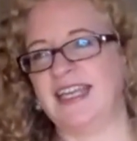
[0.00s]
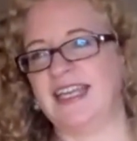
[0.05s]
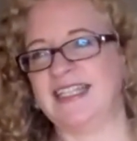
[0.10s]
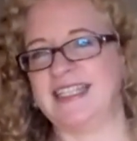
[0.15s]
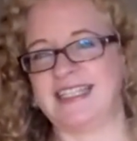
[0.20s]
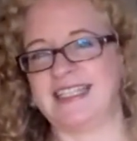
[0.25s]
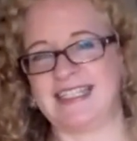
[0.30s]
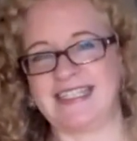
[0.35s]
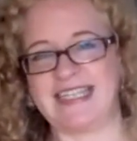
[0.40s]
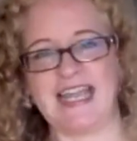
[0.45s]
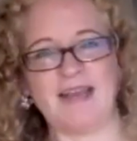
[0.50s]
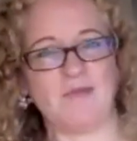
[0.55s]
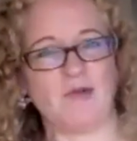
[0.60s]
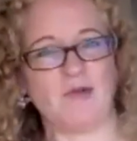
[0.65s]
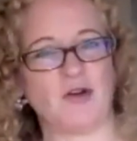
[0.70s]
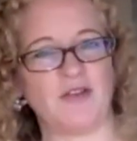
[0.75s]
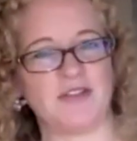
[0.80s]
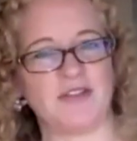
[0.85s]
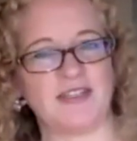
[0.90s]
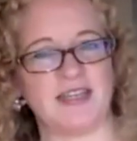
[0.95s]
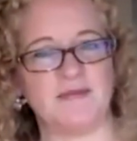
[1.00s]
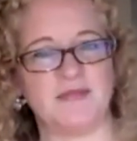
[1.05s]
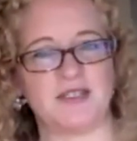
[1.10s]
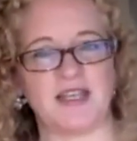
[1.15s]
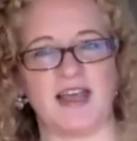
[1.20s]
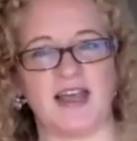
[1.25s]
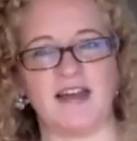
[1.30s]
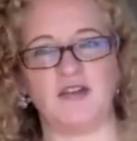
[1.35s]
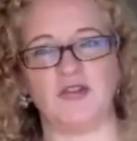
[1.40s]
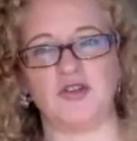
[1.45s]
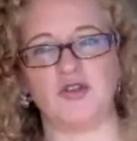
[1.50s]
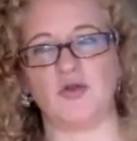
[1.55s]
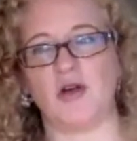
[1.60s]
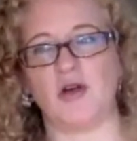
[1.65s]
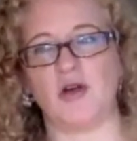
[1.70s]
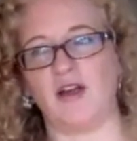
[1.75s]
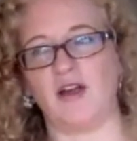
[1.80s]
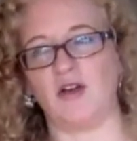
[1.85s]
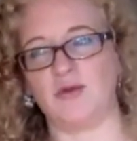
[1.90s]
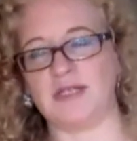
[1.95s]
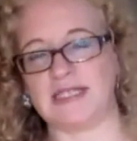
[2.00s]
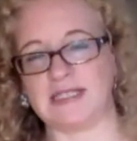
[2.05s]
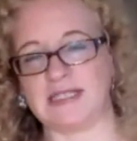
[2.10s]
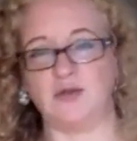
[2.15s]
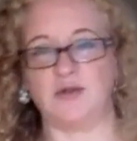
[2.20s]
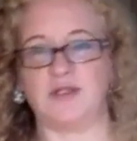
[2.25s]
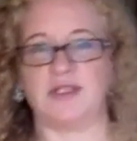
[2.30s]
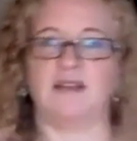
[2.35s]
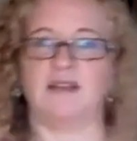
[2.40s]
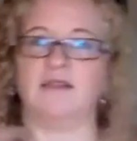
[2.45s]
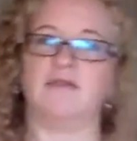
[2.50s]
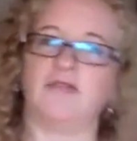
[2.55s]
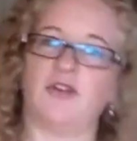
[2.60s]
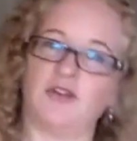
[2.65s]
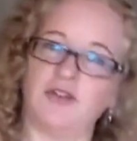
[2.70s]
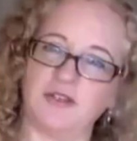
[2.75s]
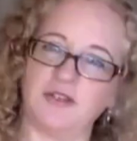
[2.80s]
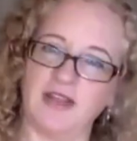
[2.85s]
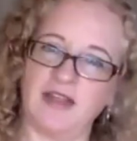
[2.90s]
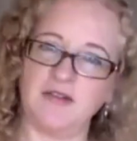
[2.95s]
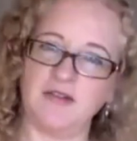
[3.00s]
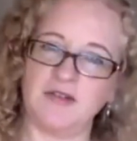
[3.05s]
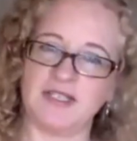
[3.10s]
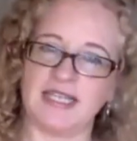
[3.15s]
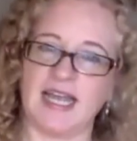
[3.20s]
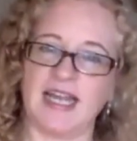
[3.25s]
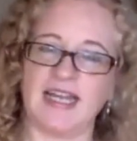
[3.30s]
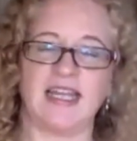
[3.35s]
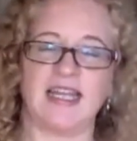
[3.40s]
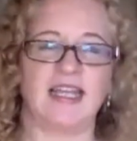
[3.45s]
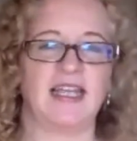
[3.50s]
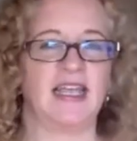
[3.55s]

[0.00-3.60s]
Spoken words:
to stay more on the same side, or do I always lose it and fall to the other side?